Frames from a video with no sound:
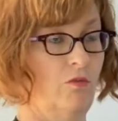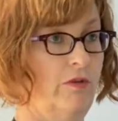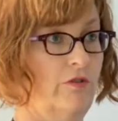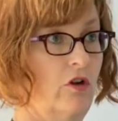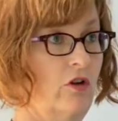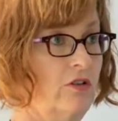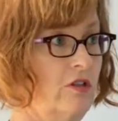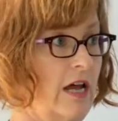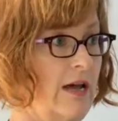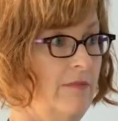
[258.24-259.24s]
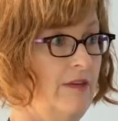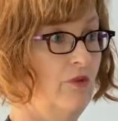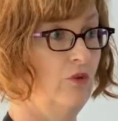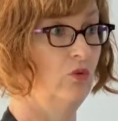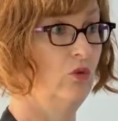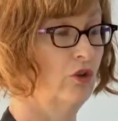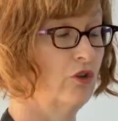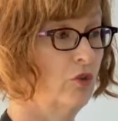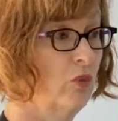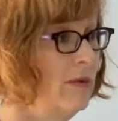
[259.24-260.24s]
We've got, if you look
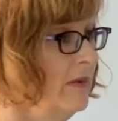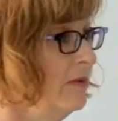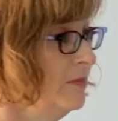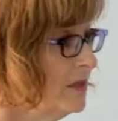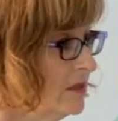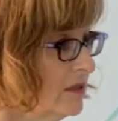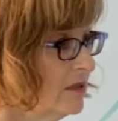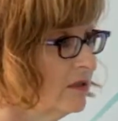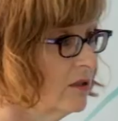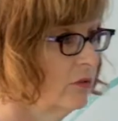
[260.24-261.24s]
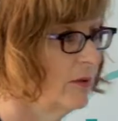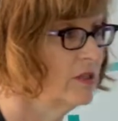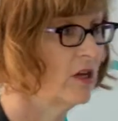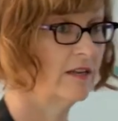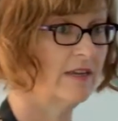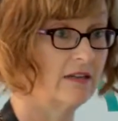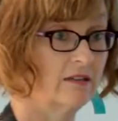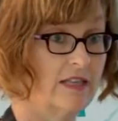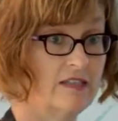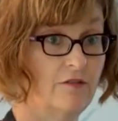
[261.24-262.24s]
at the We Mean Business website,
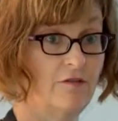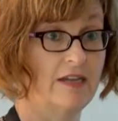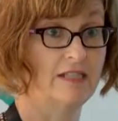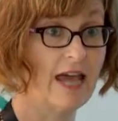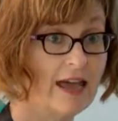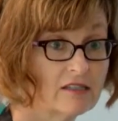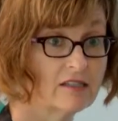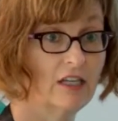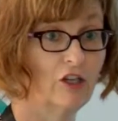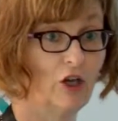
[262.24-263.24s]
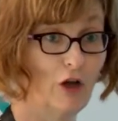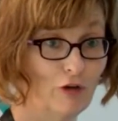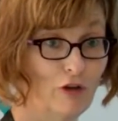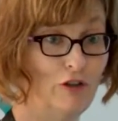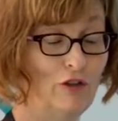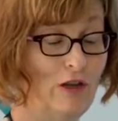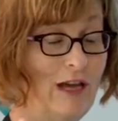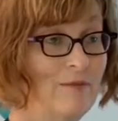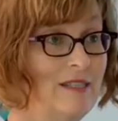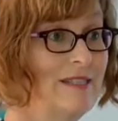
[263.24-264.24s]
that's a fantastic
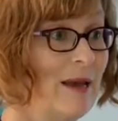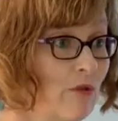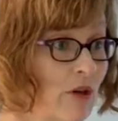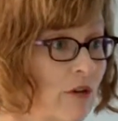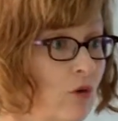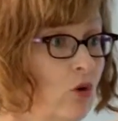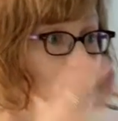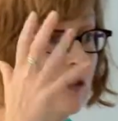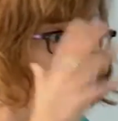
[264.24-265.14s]
summary of all the